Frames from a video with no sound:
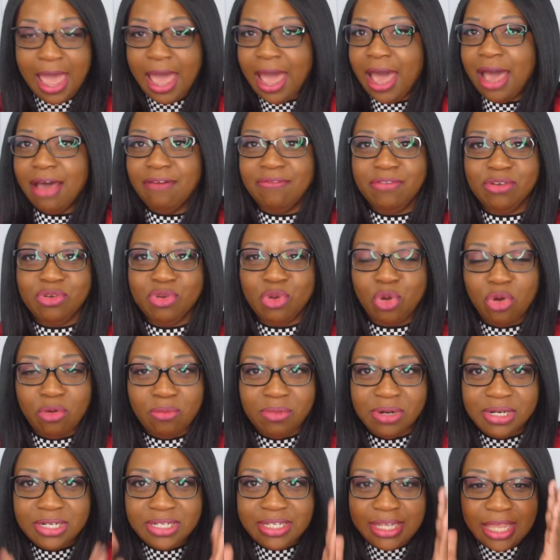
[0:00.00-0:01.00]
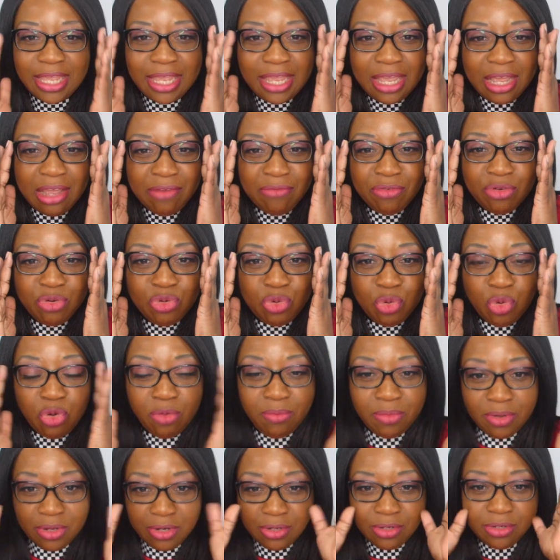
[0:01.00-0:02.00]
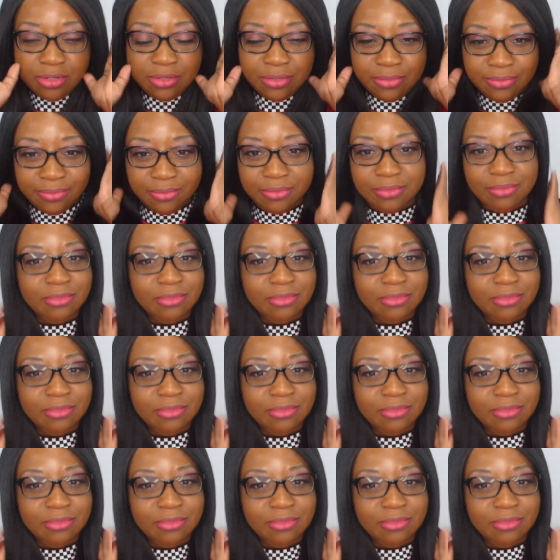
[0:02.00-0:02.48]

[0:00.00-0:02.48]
have a normal day have a normal